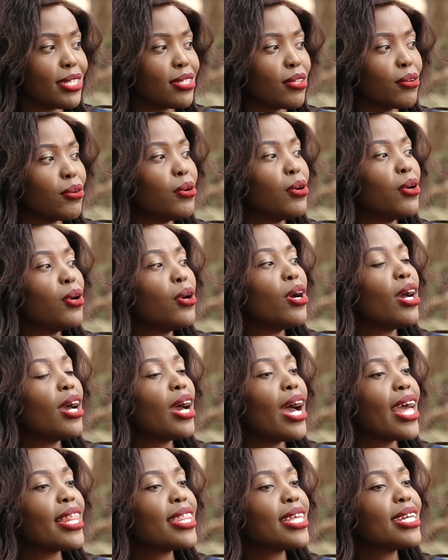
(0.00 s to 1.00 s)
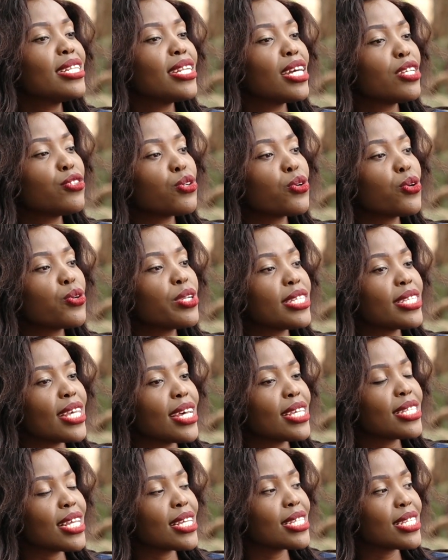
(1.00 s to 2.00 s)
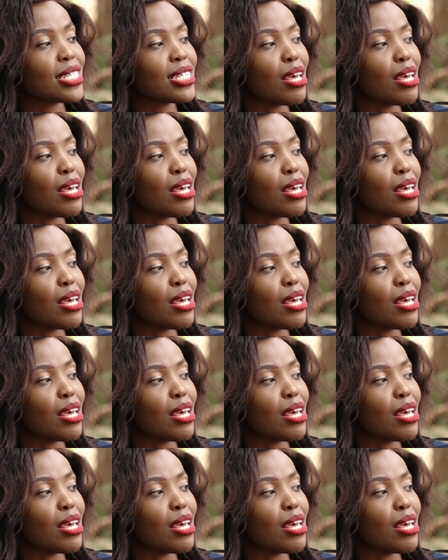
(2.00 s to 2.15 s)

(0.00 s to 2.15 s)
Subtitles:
So I think natural disasters are